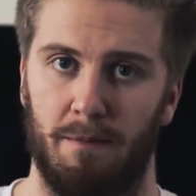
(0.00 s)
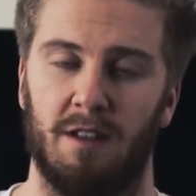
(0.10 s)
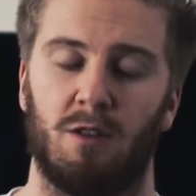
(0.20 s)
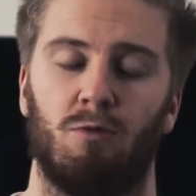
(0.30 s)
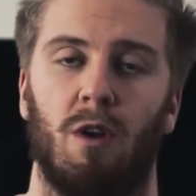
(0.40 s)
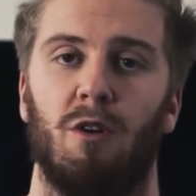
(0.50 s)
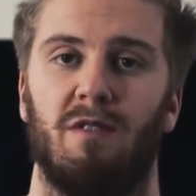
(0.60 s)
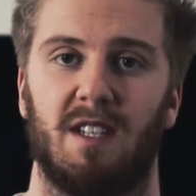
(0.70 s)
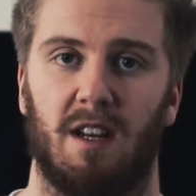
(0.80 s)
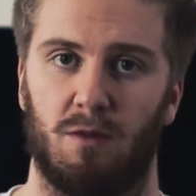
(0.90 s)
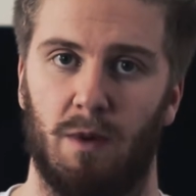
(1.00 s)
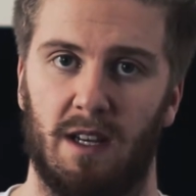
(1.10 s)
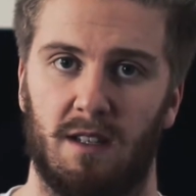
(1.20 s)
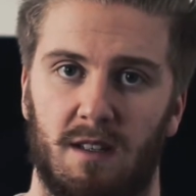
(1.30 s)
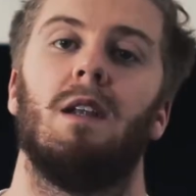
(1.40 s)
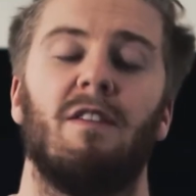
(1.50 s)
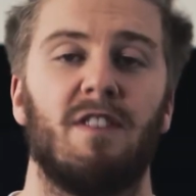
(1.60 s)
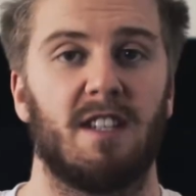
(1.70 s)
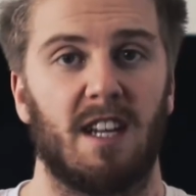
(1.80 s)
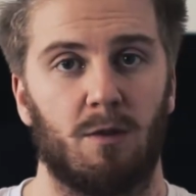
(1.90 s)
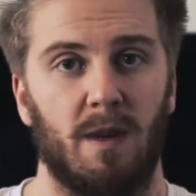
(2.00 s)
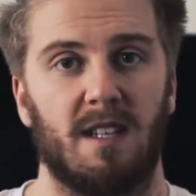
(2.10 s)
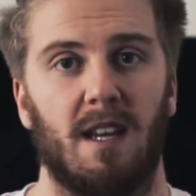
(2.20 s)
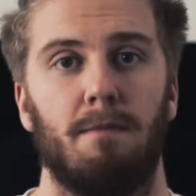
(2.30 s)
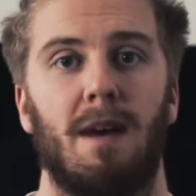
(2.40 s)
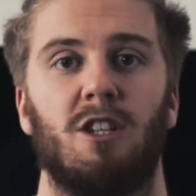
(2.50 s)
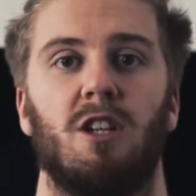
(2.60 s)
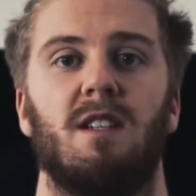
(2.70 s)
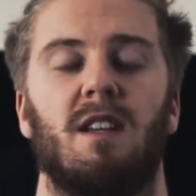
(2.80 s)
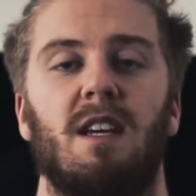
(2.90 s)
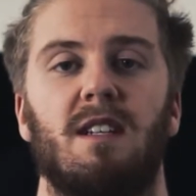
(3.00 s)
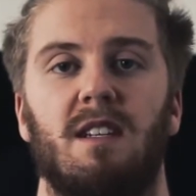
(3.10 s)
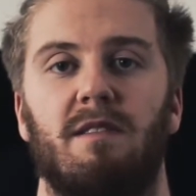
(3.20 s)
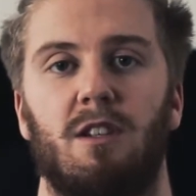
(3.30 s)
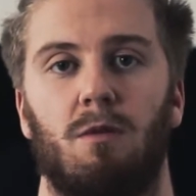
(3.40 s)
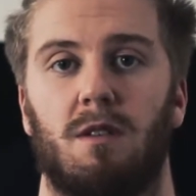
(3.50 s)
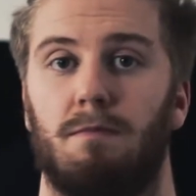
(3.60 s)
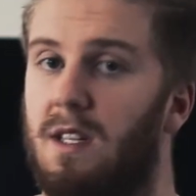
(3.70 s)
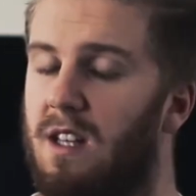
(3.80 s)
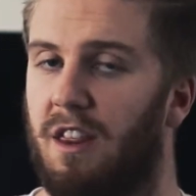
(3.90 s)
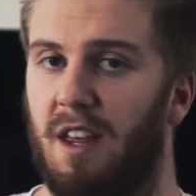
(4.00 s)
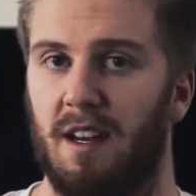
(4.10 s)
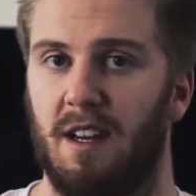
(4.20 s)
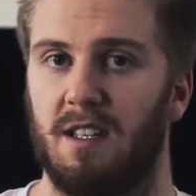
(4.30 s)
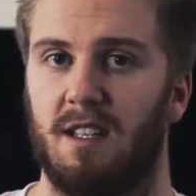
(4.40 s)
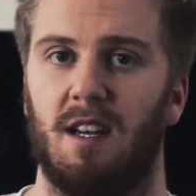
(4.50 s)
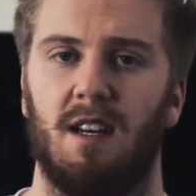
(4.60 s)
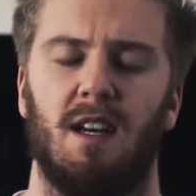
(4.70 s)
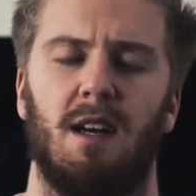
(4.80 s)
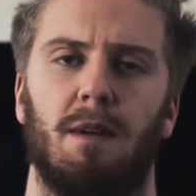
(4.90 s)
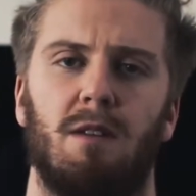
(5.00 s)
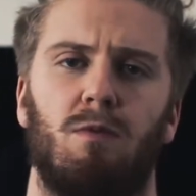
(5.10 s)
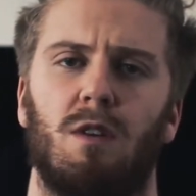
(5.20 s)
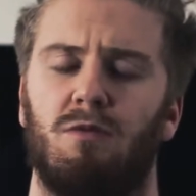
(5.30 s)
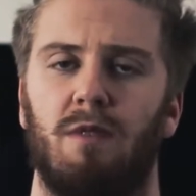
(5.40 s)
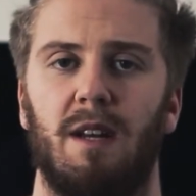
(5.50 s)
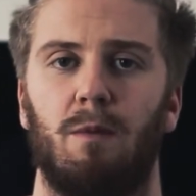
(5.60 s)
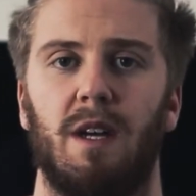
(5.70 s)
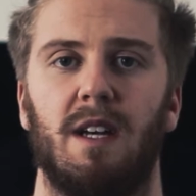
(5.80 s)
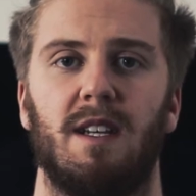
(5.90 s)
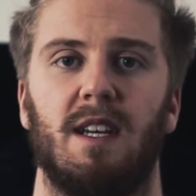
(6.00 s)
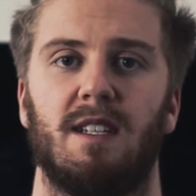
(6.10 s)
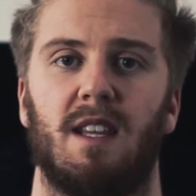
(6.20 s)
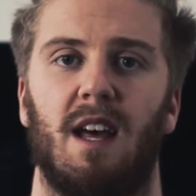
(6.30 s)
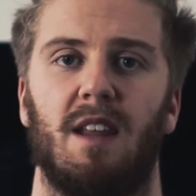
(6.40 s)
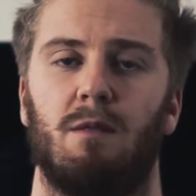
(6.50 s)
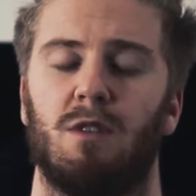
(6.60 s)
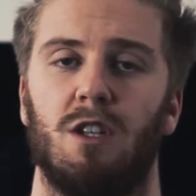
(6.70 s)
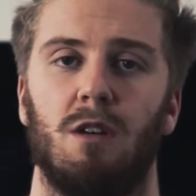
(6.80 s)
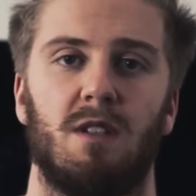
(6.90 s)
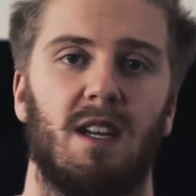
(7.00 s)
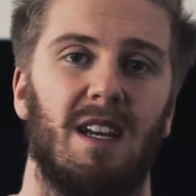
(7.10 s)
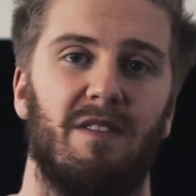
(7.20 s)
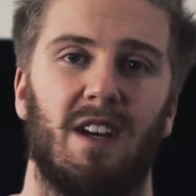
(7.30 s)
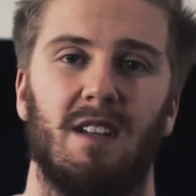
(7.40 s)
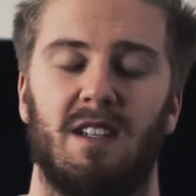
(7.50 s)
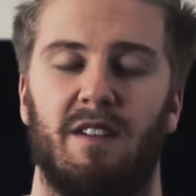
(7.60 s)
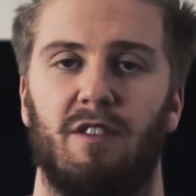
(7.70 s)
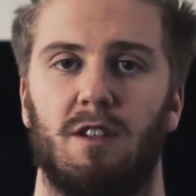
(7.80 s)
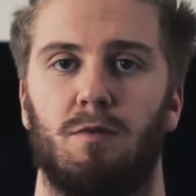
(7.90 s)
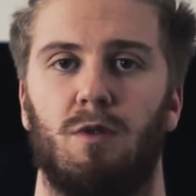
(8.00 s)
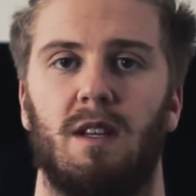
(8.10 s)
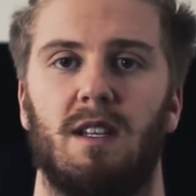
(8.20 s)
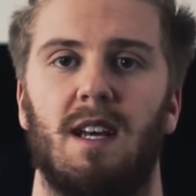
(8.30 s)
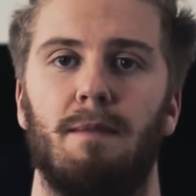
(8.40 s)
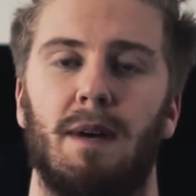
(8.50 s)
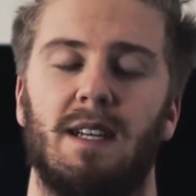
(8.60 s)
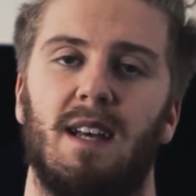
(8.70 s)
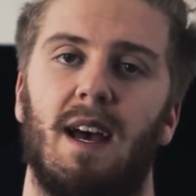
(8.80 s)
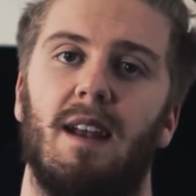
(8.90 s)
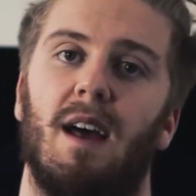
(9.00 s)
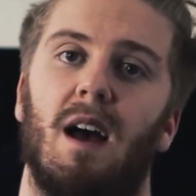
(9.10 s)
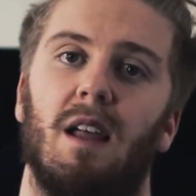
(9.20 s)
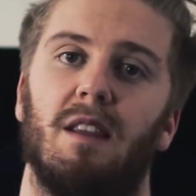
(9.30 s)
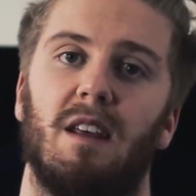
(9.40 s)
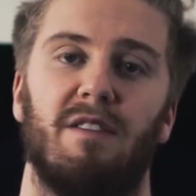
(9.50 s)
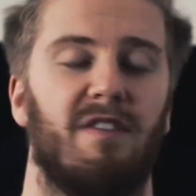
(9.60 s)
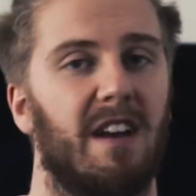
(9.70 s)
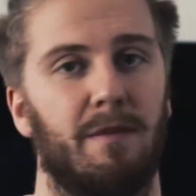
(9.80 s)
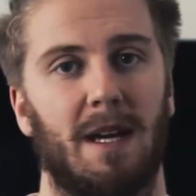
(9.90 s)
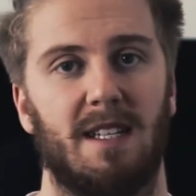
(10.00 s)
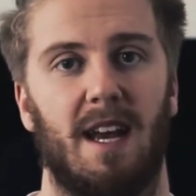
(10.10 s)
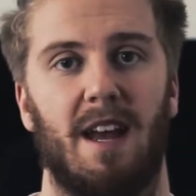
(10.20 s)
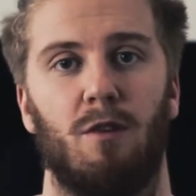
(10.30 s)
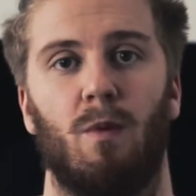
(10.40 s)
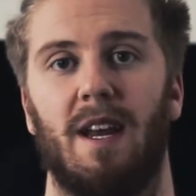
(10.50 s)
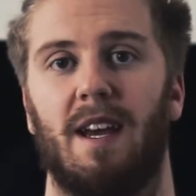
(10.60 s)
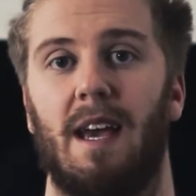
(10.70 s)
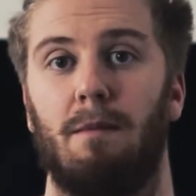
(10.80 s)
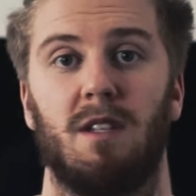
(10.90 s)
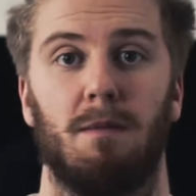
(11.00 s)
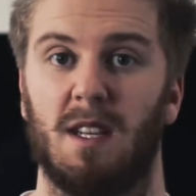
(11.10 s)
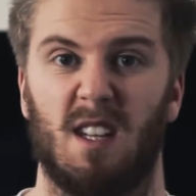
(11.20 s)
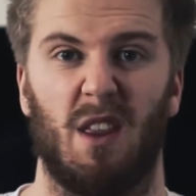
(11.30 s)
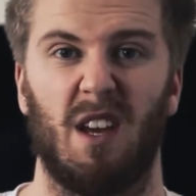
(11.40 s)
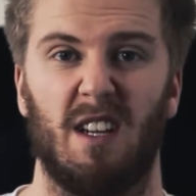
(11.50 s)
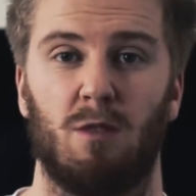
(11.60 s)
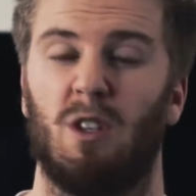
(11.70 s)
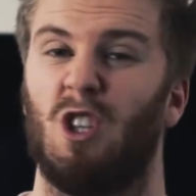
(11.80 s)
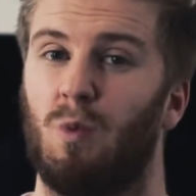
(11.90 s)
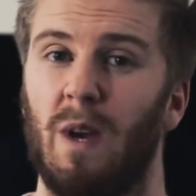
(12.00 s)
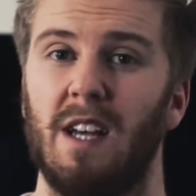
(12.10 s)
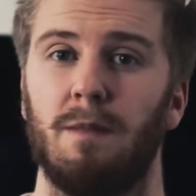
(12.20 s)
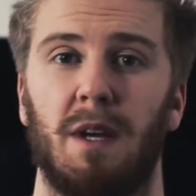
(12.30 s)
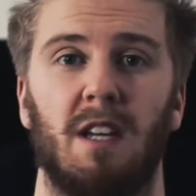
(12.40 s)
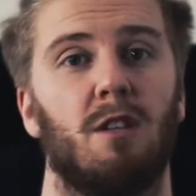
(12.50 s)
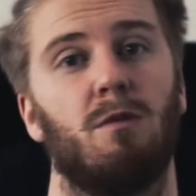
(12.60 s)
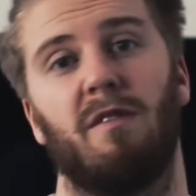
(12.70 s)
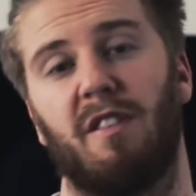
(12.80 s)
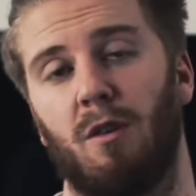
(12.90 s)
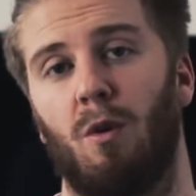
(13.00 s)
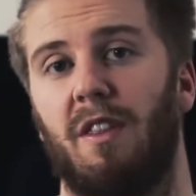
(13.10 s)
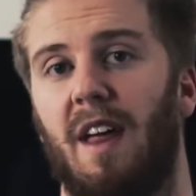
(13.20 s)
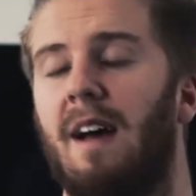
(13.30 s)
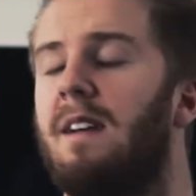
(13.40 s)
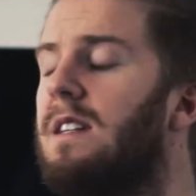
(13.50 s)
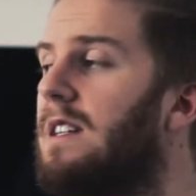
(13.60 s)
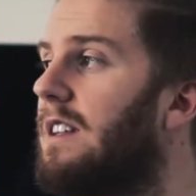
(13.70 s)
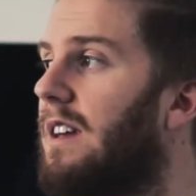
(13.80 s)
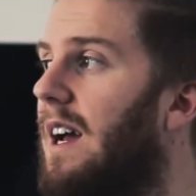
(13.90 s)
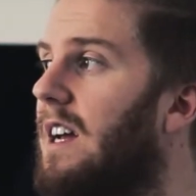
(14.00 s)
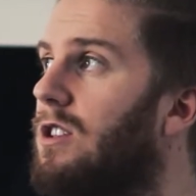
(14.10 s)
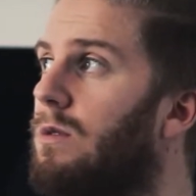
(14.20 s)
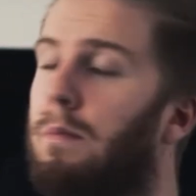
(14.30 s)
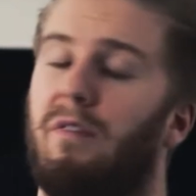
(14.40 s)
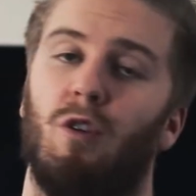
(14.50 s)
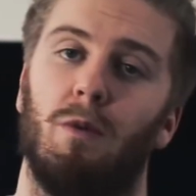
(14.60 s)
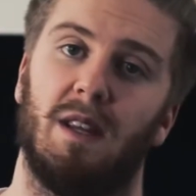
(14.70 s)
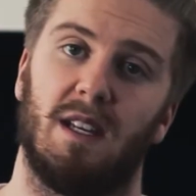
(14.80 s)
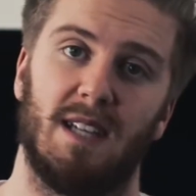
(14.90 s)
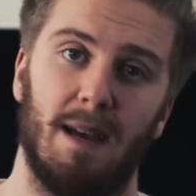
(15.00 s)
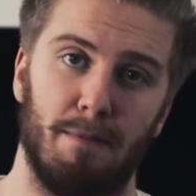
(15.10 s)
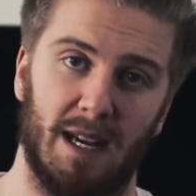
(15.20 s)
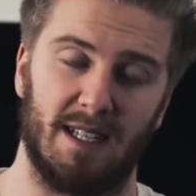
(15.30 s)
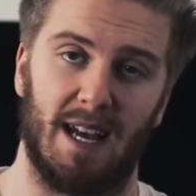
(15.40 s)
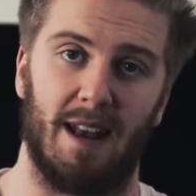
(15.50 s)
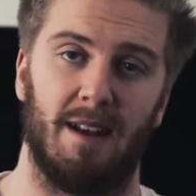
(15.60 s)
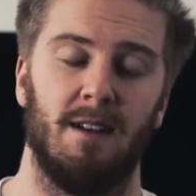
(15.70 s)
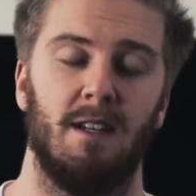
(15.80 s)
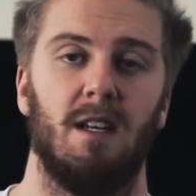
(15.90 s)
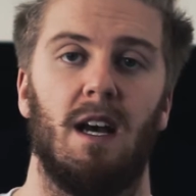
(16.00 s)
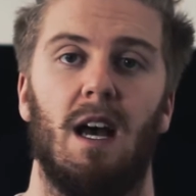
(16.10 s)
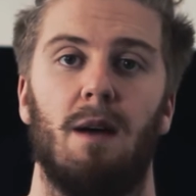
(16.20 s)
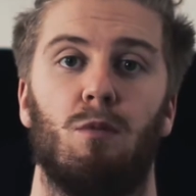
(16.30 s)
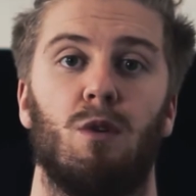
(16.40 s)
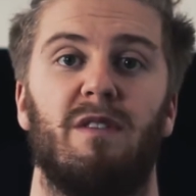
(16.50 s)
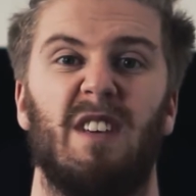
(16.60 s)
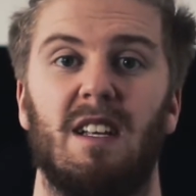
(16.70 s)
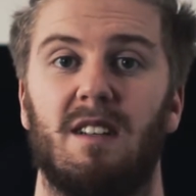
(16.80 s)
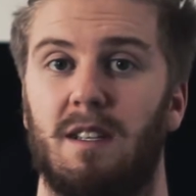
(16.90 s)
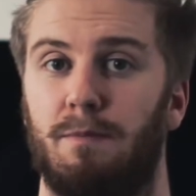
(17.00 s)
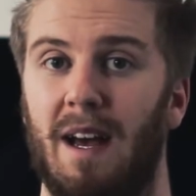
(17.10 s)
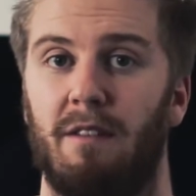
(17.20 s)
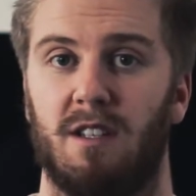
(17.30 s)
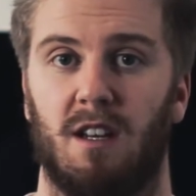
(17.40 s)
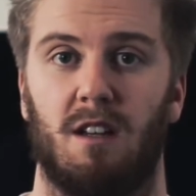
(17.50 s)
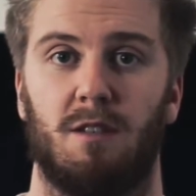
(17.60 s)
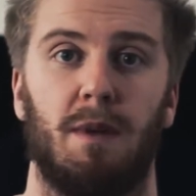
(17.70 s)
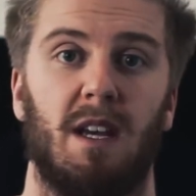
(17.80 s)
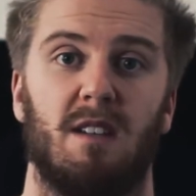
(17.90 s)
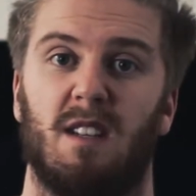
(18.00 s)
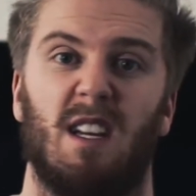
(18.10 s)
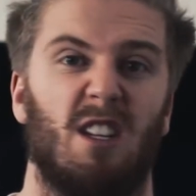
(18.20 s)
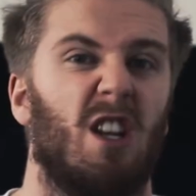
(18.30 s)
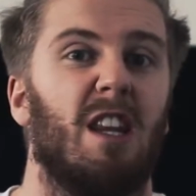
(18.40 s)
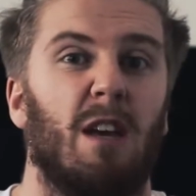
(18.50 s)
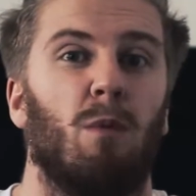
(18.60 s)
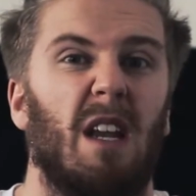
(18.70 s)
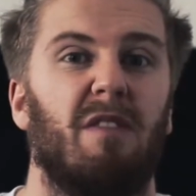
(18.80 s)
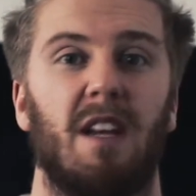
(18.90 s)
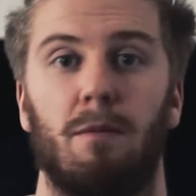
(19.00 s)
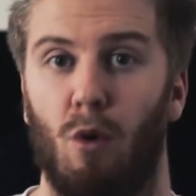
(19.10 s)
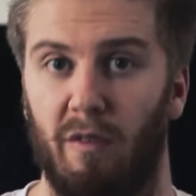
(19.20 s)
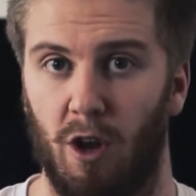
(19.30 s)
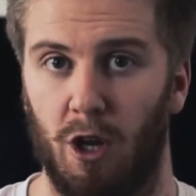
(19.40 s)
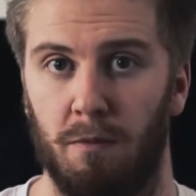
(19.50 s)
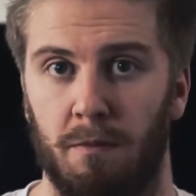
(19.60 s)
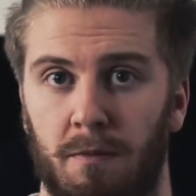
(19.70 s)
And this was run over 6 weeks. Now for the 6 weeks they measured these individuals' muscle thickness, and what's really weird is that there was no significant difference between the 10 by 10 and the 5 by 10 when it came to muscle thickness, which is weird because you'd have thought that the guys who were performing the 10 by 10 would have yielded better results because essentially they were lifting more volume.